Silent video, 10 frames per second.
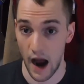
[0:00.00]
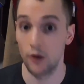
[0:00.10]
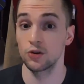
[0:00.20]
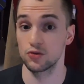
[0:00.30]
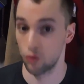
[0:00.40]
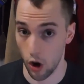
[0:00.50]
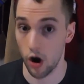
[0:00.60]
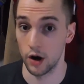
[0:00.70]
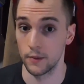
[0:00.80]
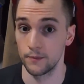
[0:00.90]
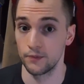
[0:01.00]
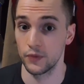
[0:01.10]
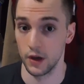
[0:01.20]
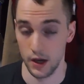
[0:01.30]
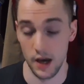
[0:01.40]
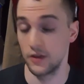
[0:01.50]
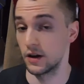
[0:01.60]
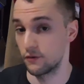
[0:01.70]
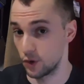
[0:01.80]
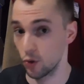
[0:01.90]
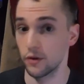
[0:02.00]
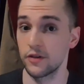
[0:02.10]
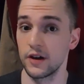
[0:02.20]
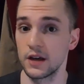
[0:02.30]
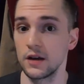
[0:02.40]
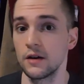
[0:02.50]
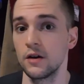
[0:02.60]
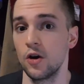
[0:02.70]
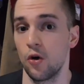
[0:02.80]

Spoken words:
I was wrong. And then if you're thinking